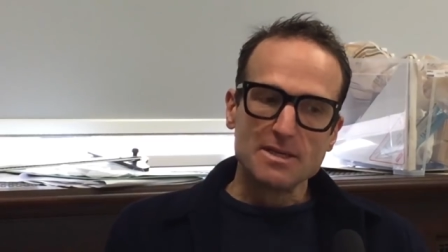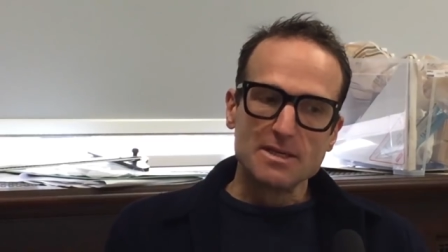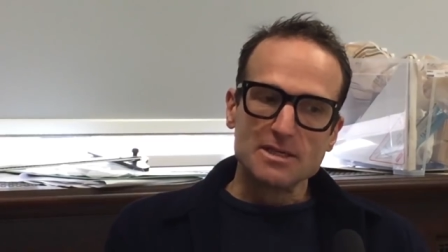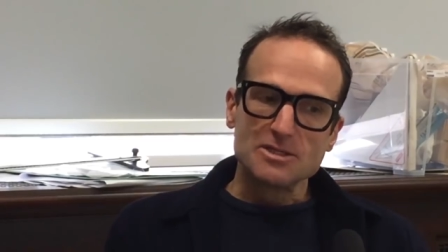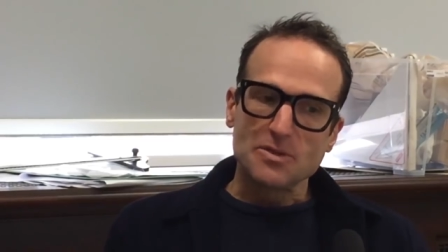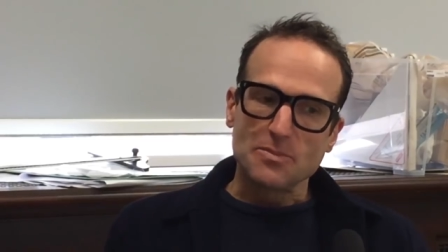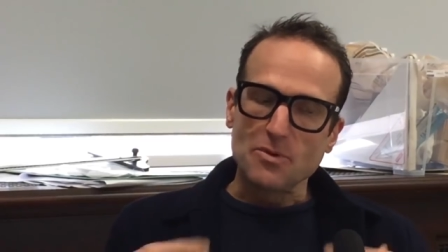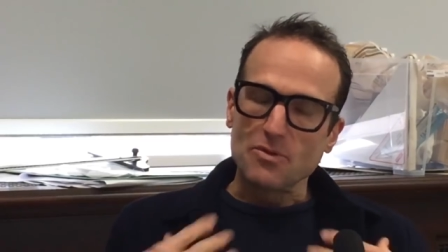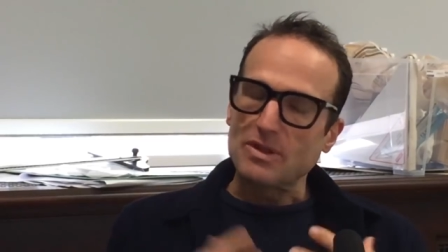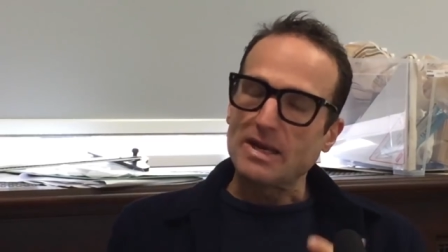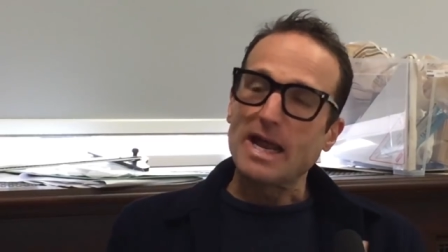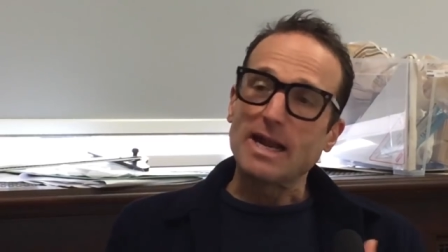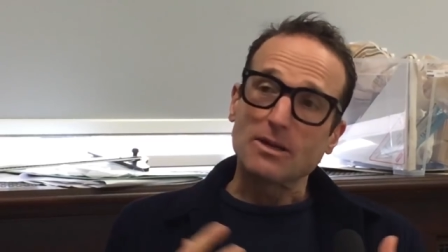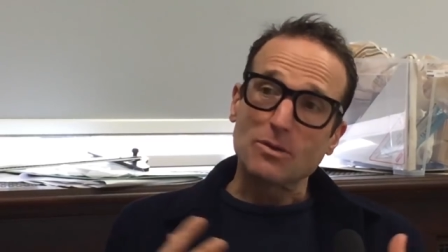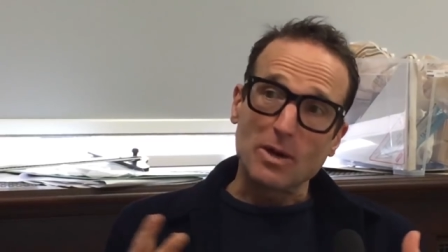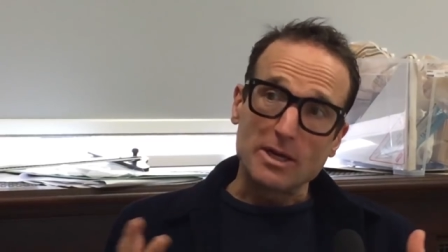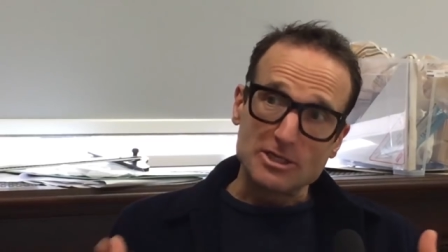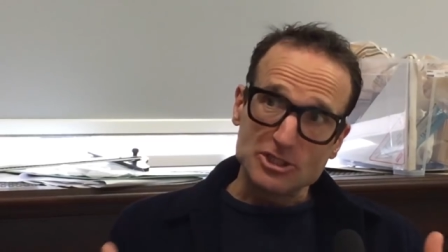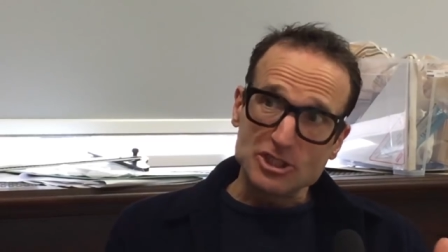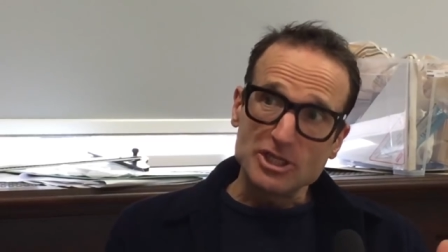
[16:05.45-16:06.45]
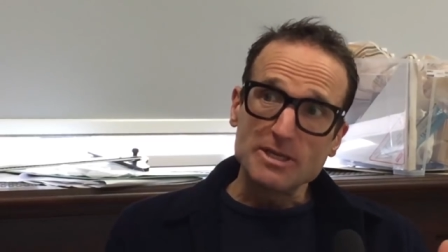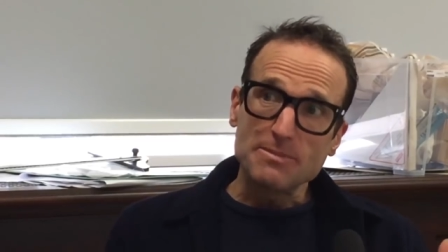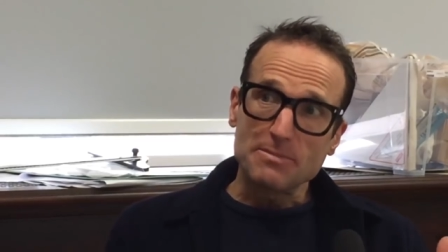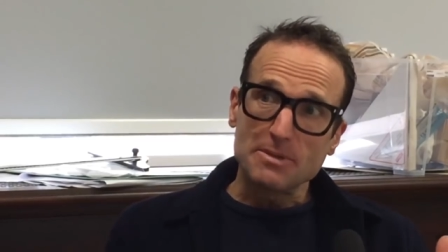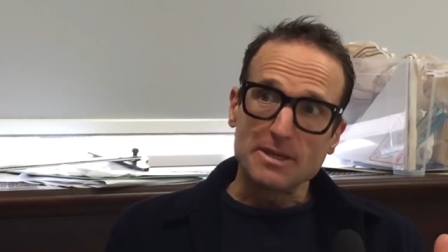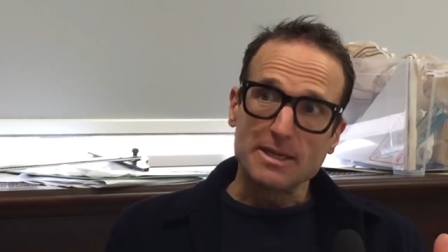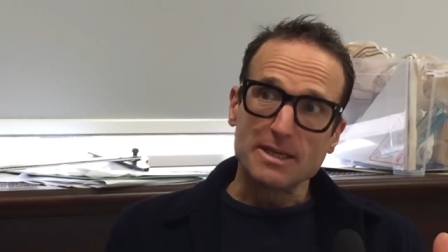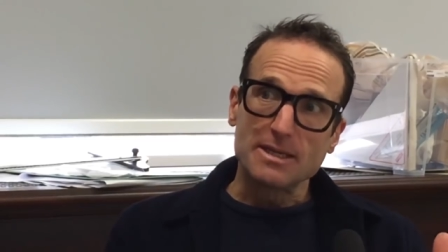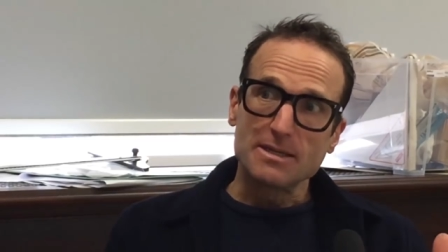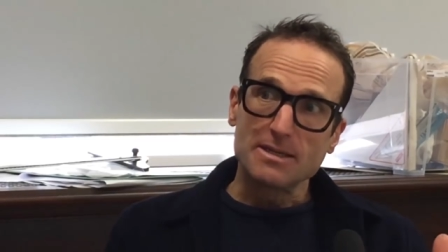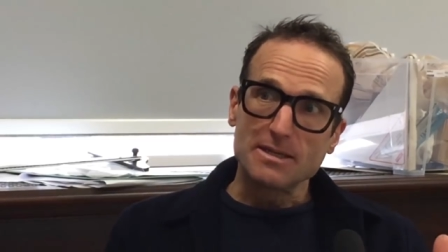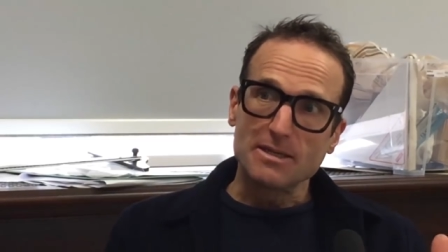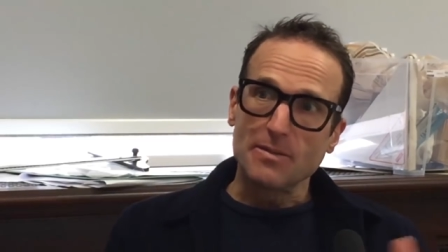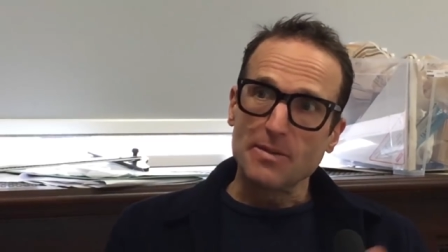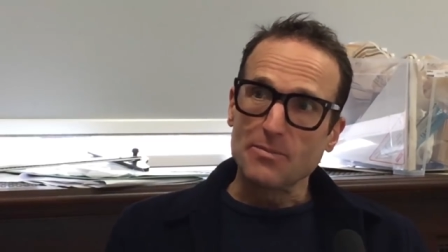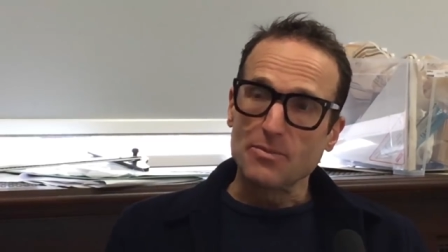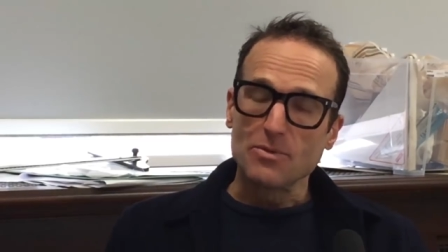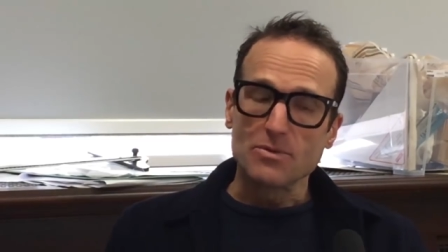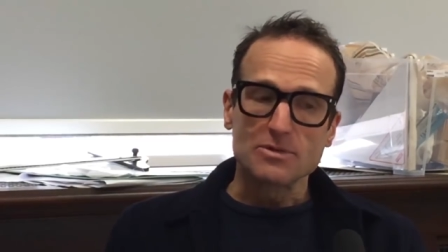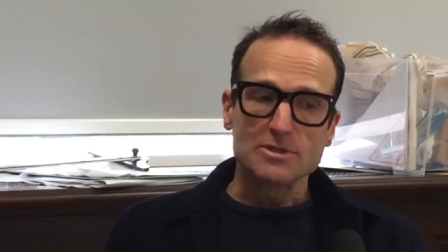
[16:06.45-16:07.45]
So we bought the land quite cheaply. You know, we
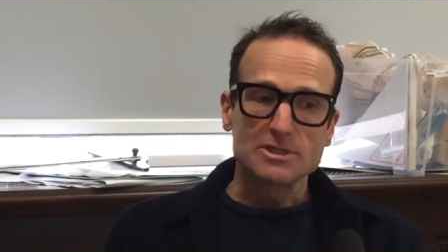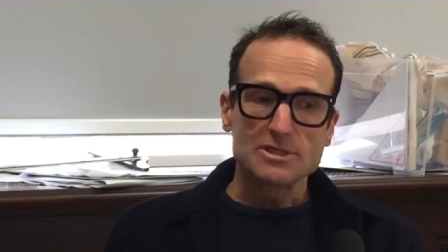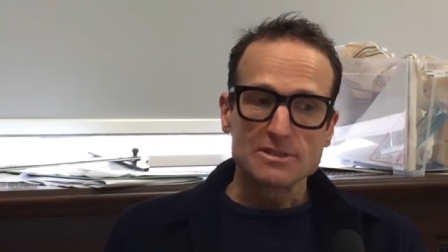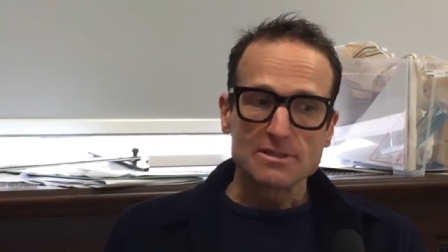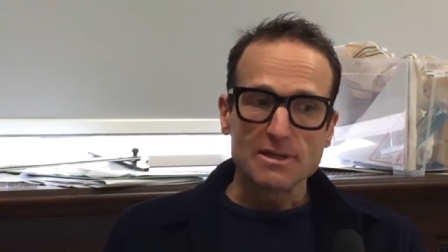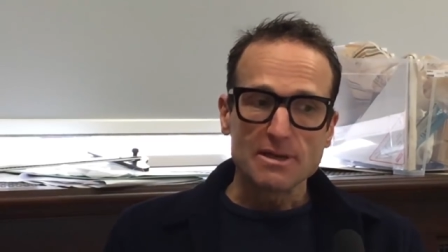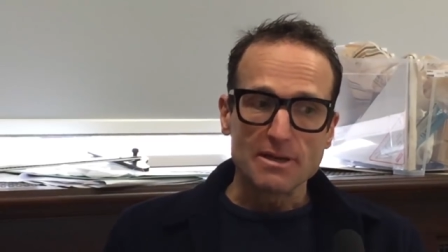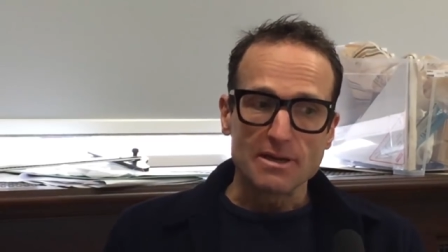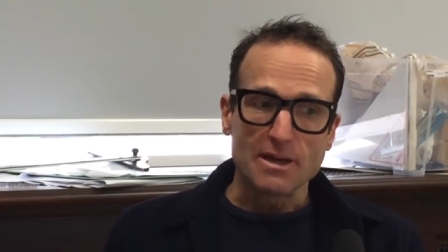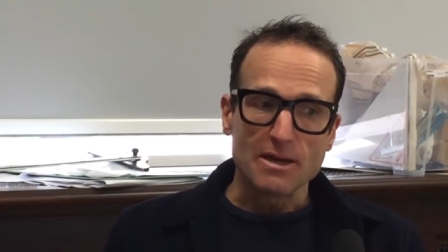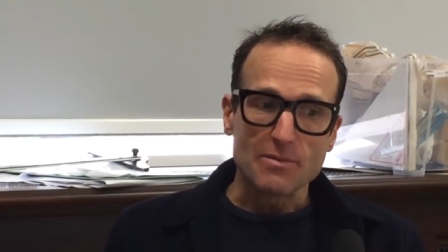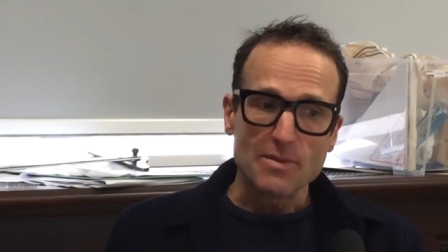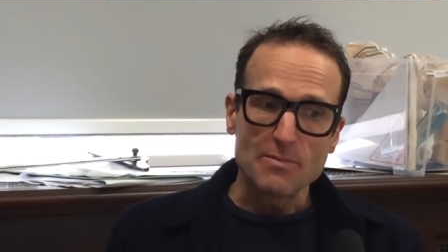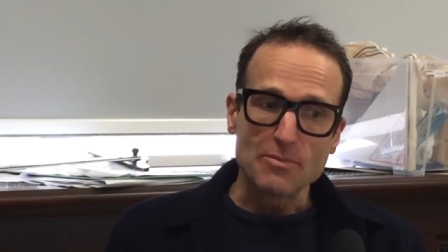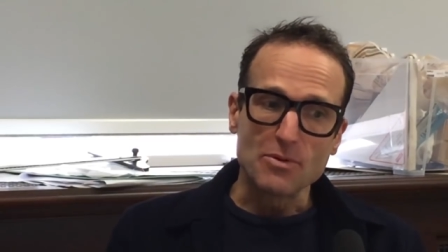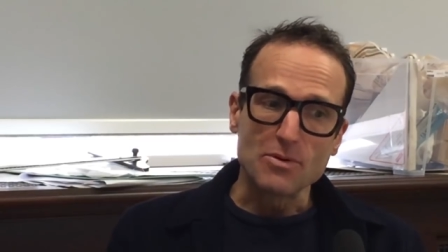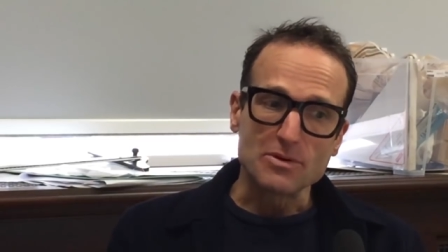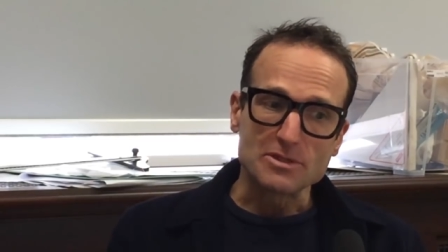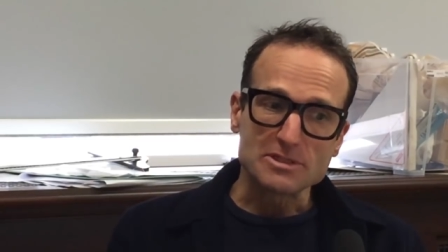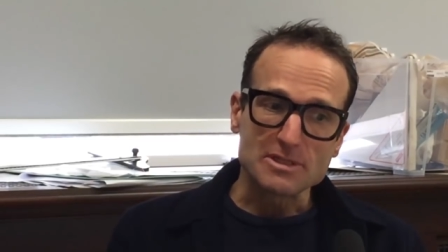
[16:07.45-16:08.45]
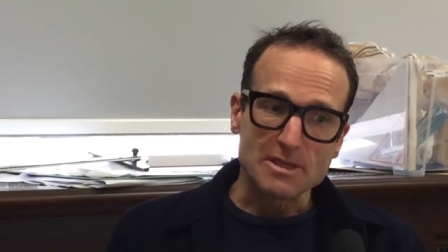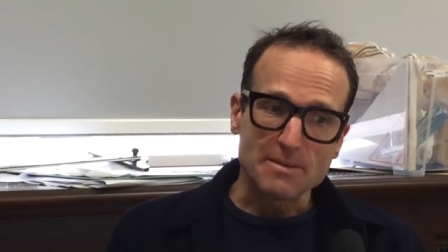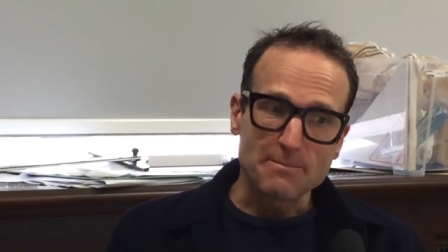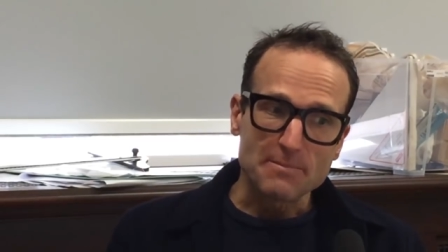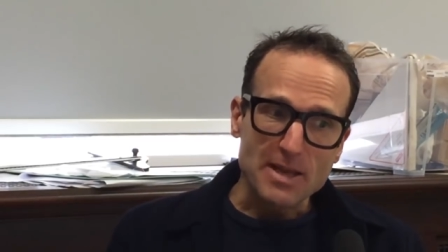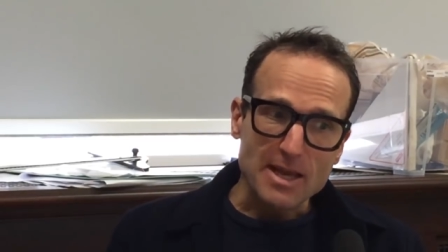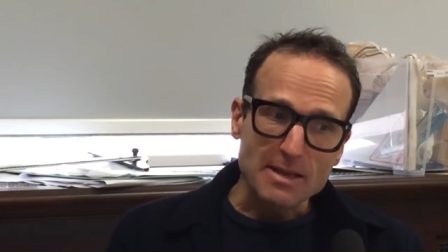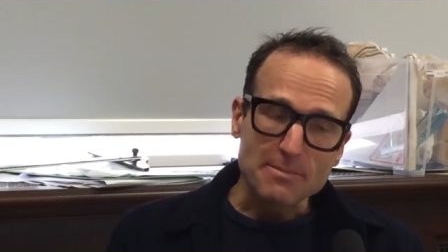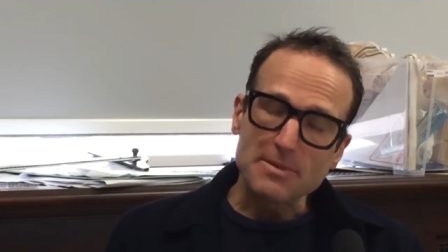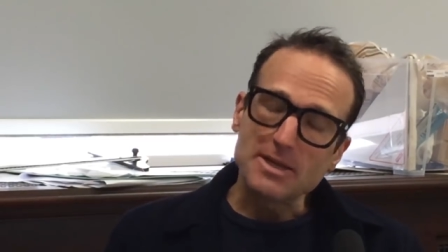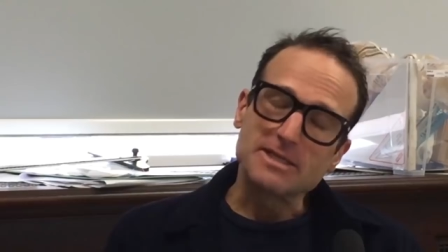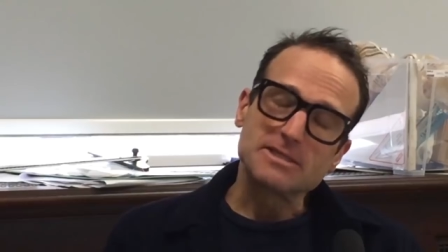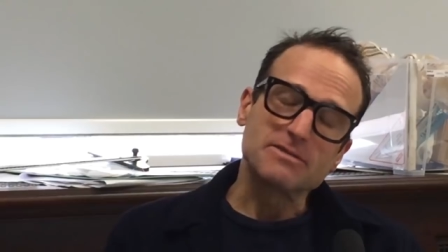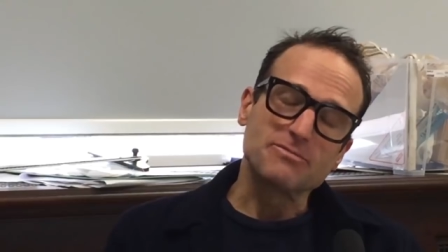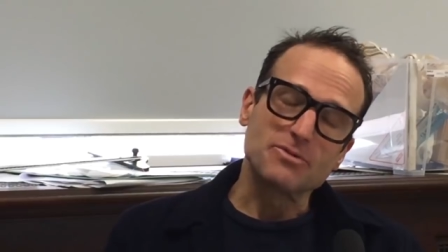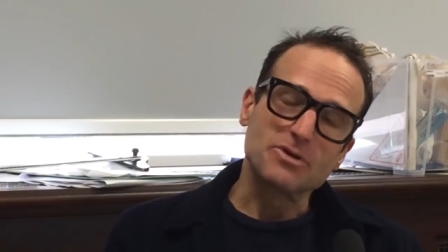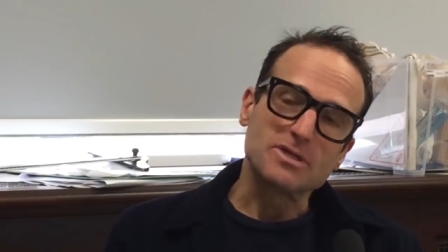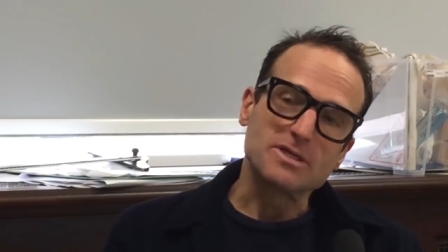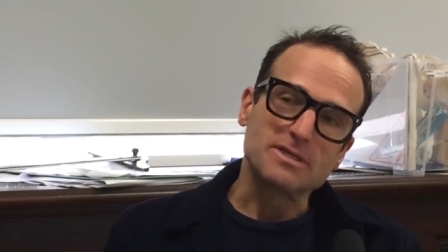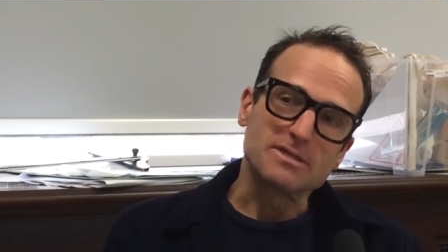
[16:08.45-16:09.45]
bought, you know, we bought a big piece
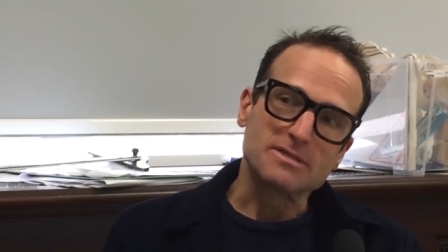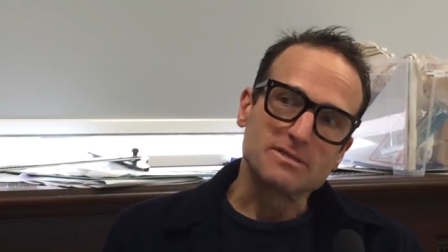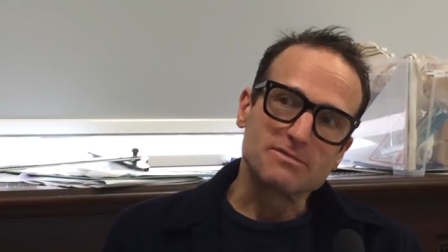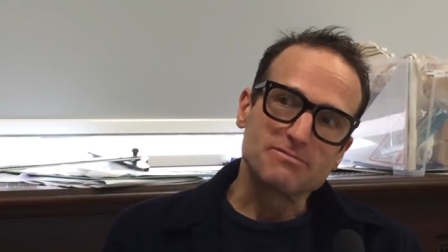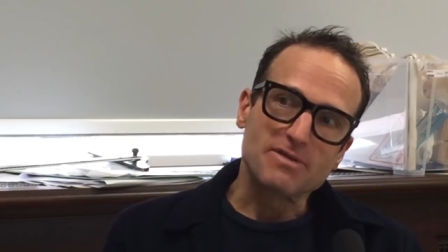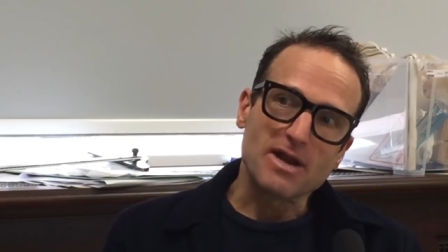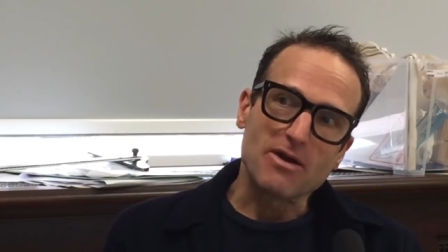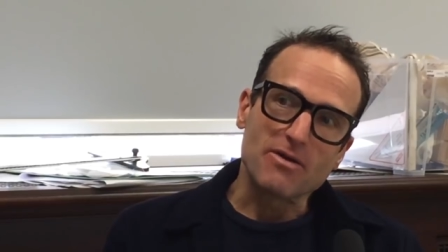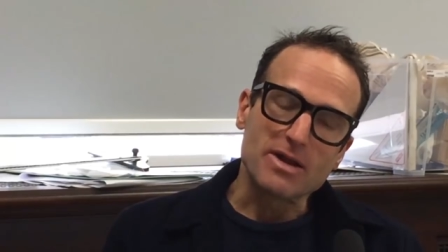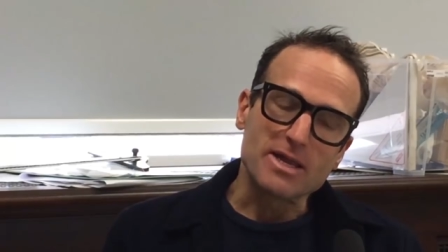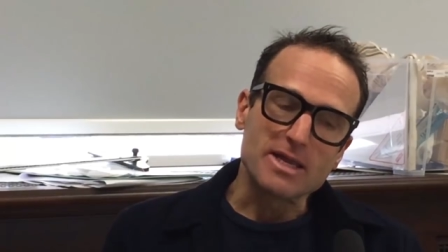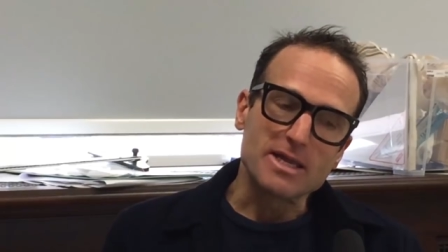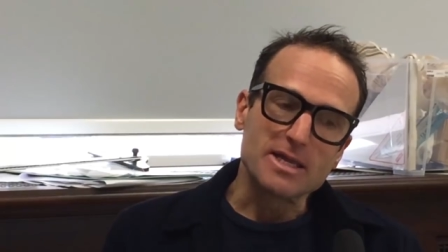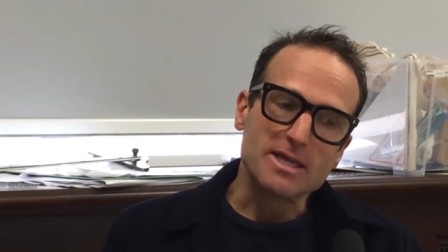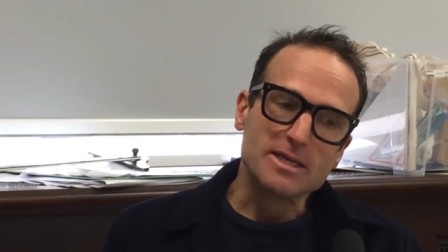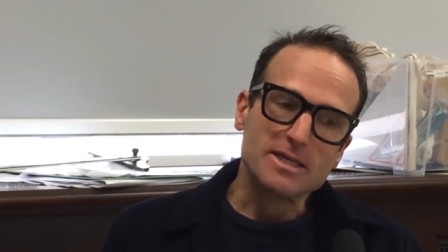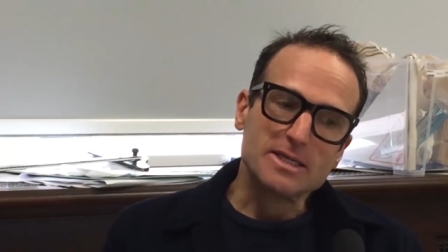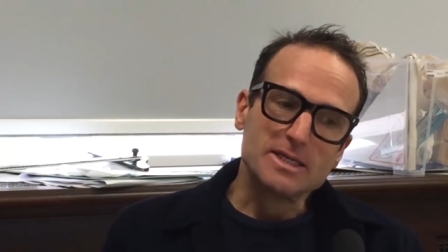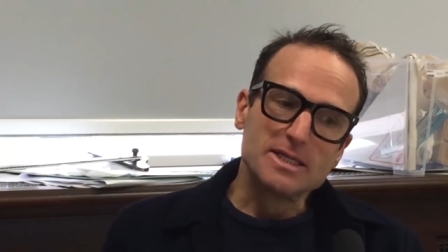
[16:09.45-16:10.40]
of woodland very